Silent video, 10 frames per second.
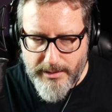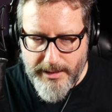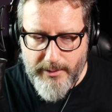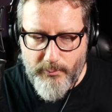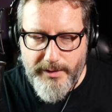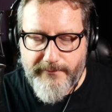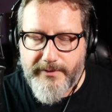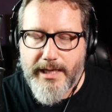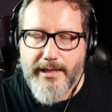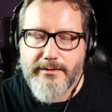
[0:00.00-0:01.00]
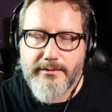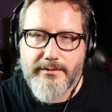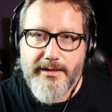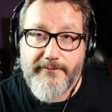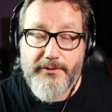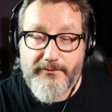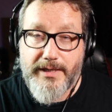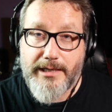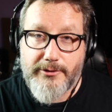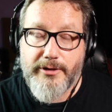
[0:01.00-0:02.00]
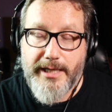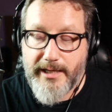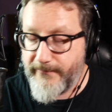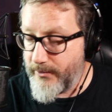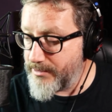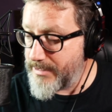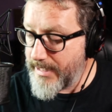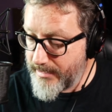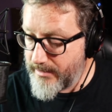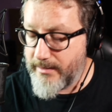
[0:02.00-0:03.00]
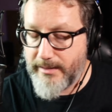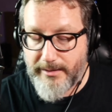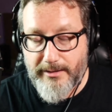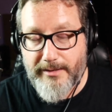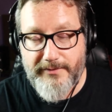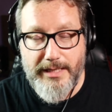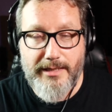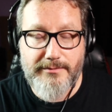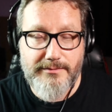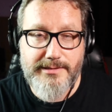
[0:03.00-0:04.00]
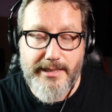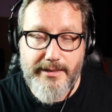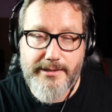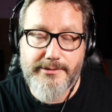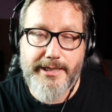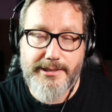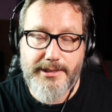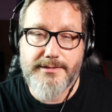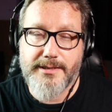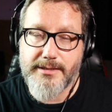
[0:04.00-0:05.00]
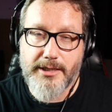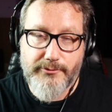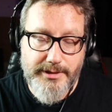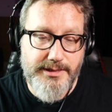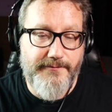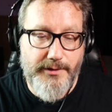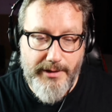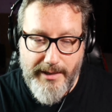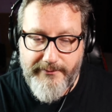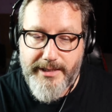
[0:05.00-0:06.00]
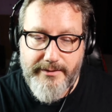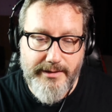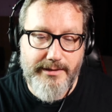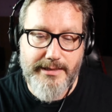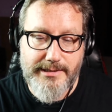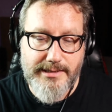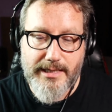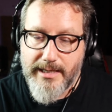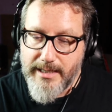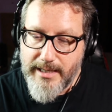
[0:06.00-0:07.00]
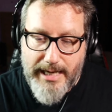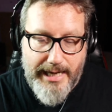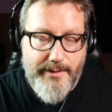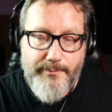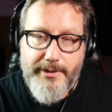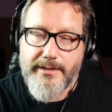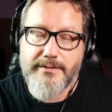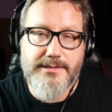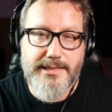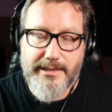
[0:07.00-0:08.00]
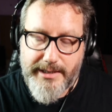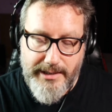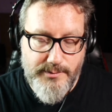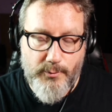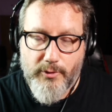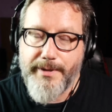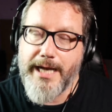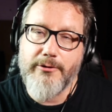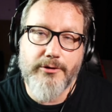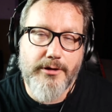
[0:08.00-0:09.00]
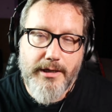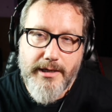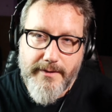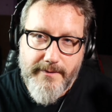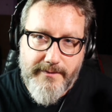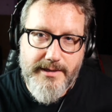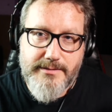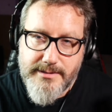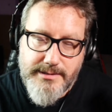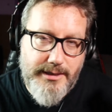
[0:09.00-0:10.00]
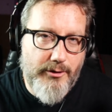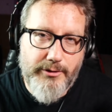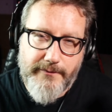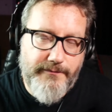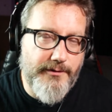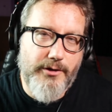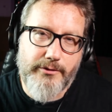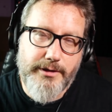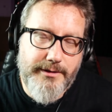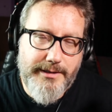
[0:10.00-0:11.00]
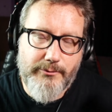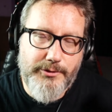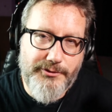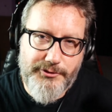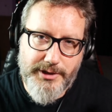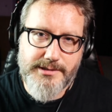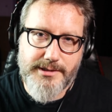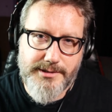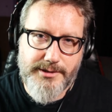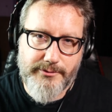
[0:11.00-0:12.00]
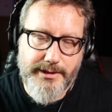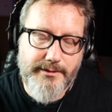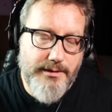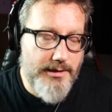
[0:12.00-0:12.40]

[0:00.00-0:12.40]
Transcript: And when you've got, if you've got good headphones like I've got Sennheiser HD 600s, if you have anything that's high impedance that needs more power, this is the only phone that will do justice to it.